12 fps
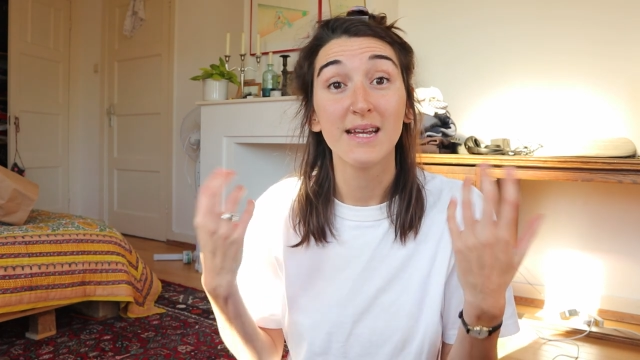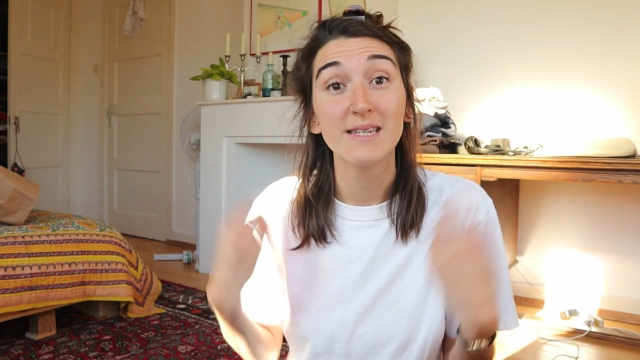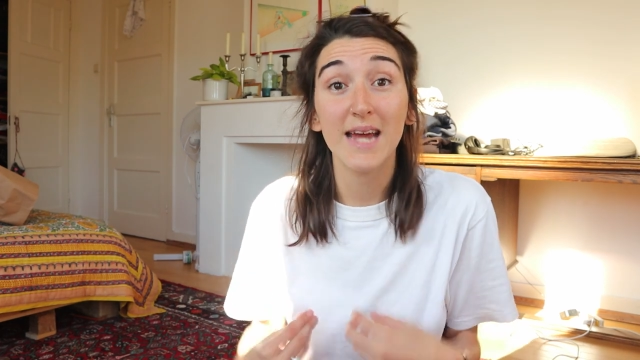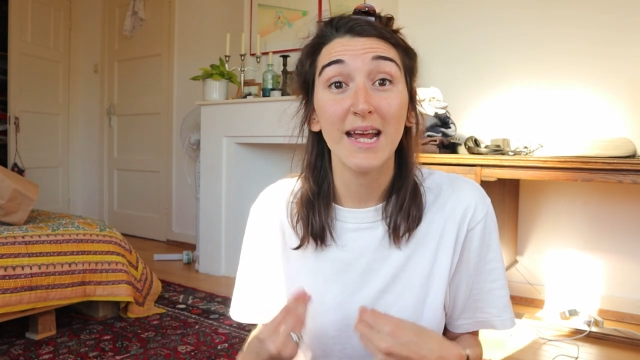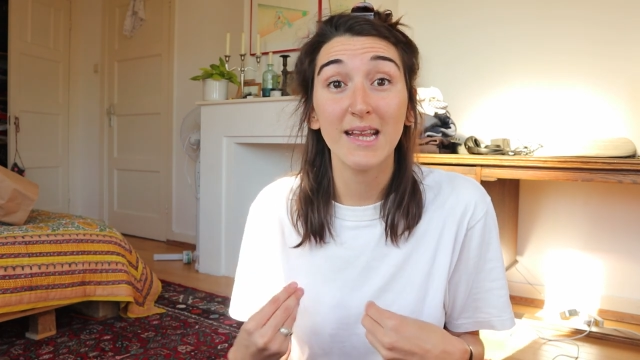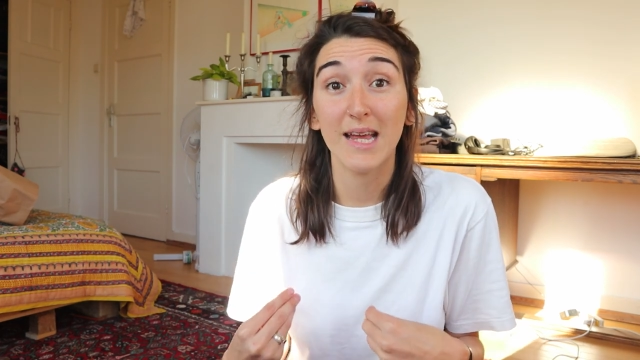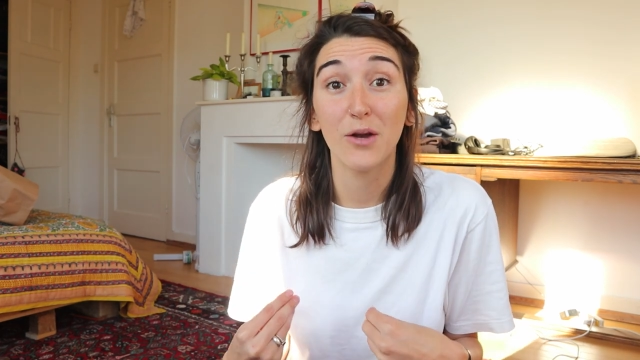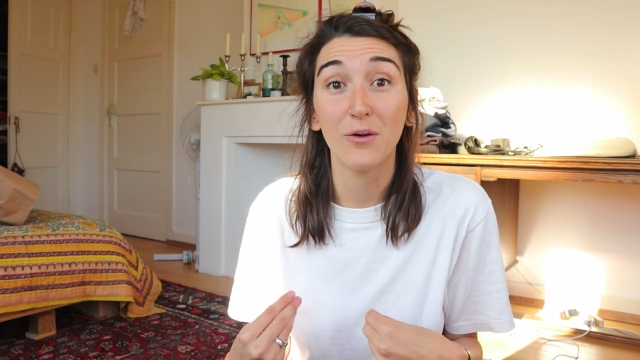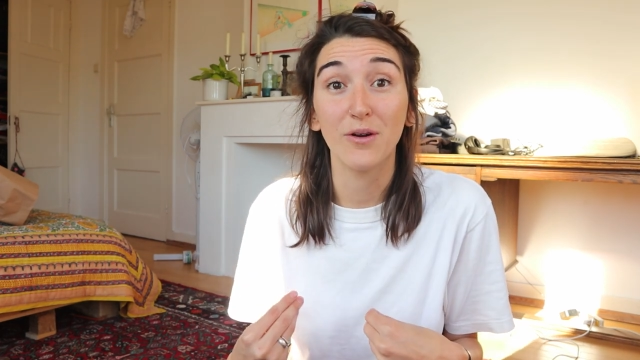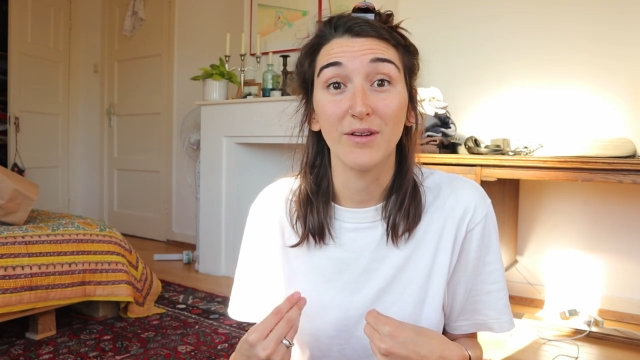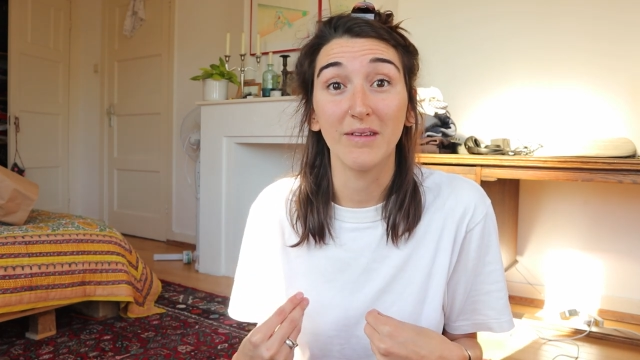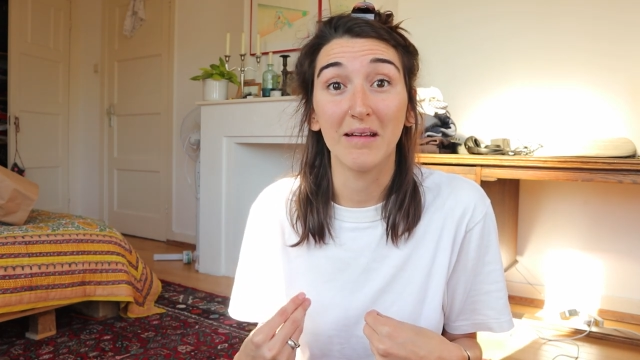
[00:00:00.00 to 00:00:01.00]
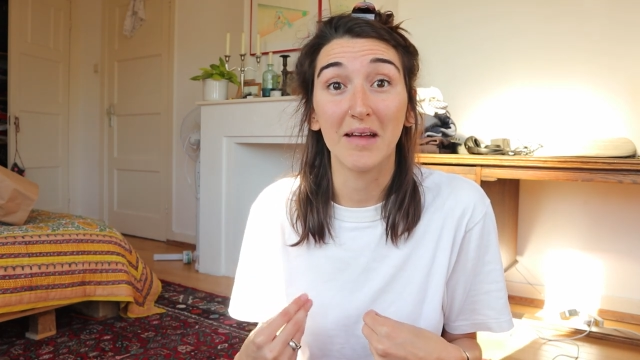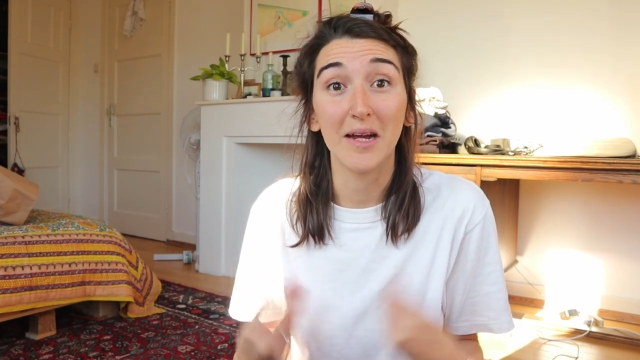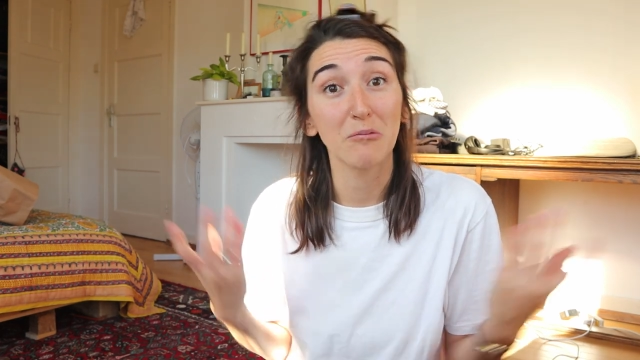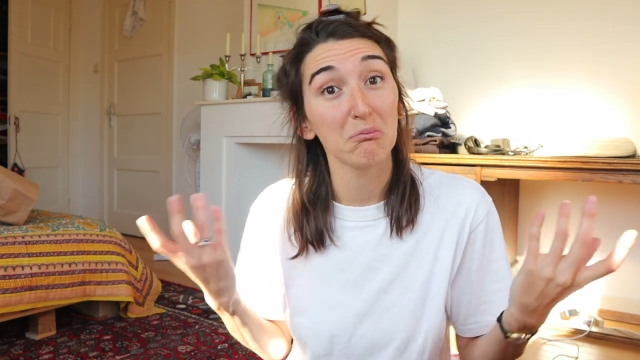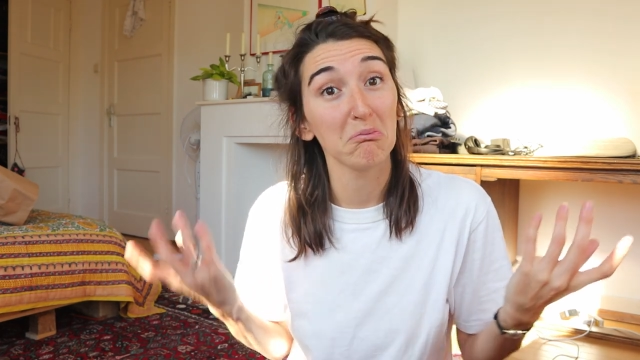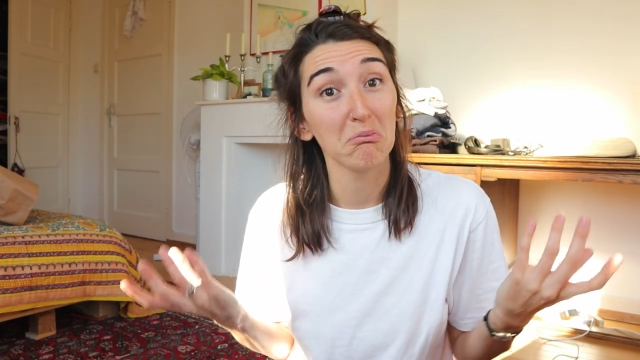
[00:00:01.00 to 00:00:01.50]
take that on and they're
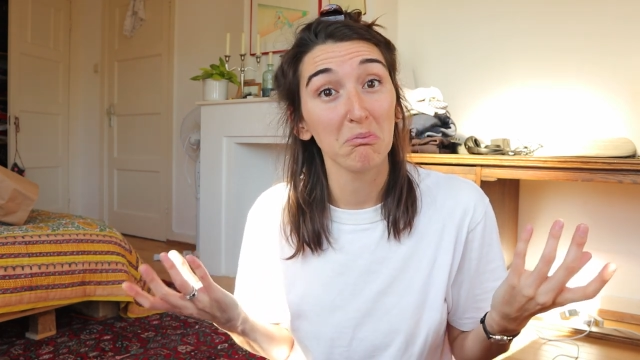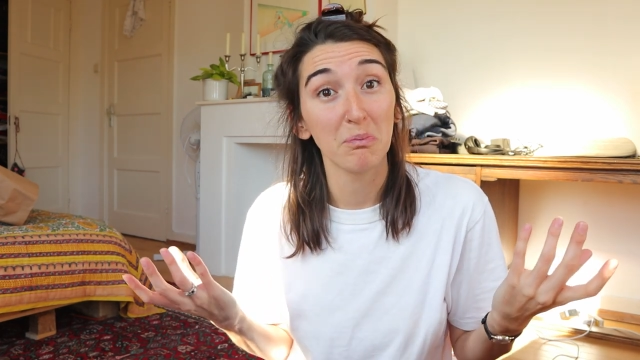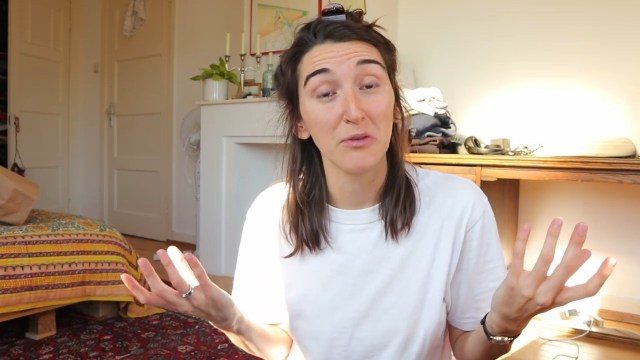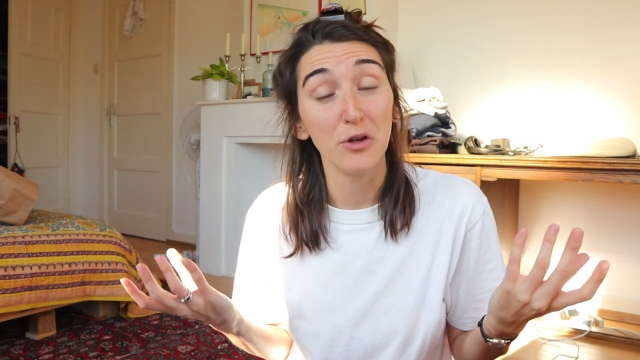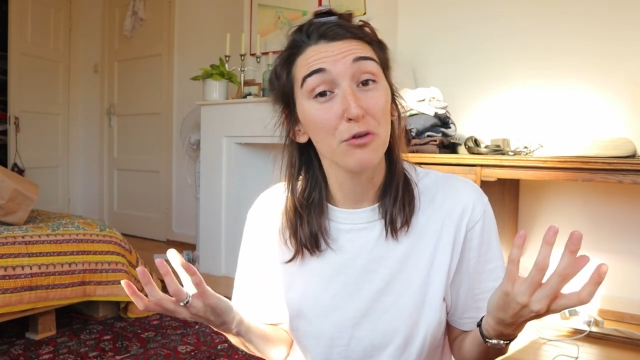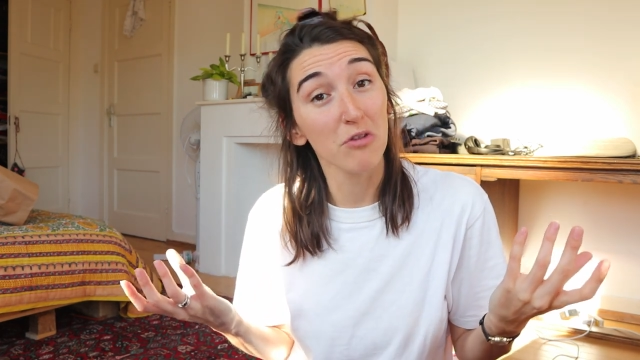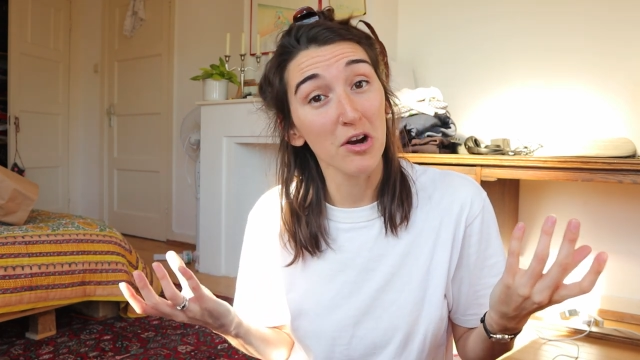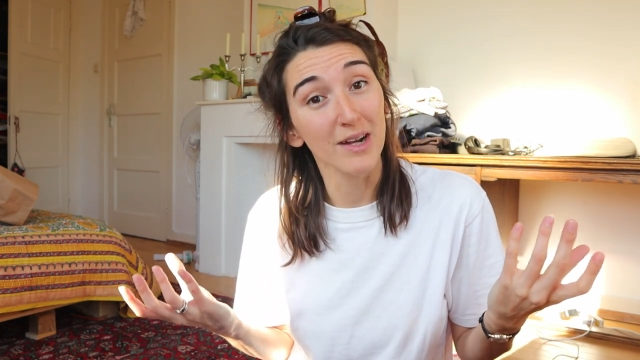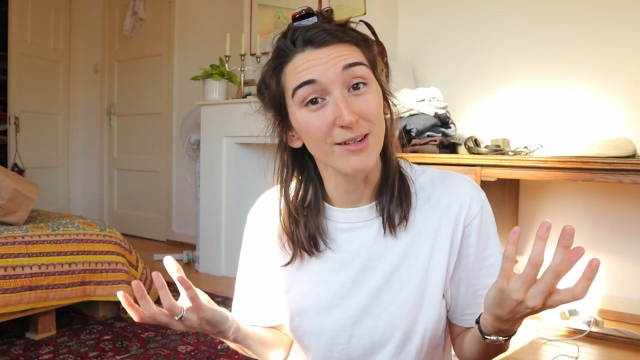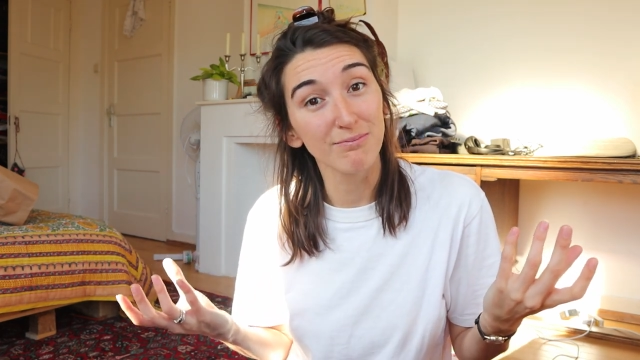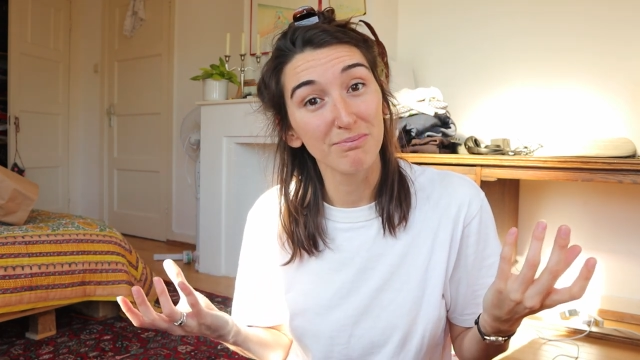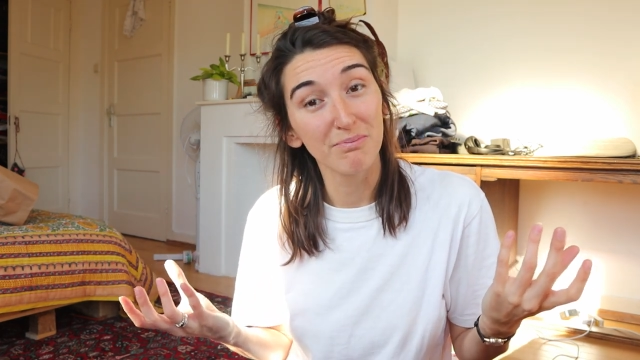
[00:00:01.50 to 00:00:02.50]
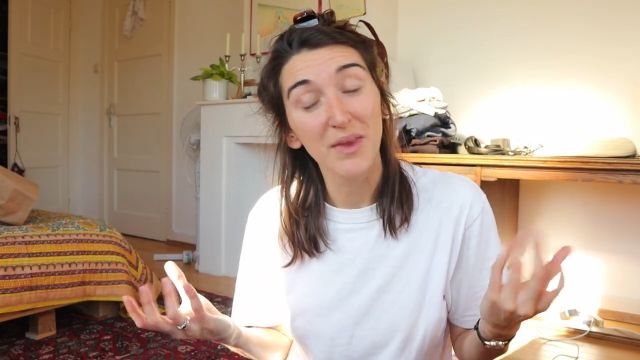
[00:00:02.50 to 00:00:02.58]
like, you're right.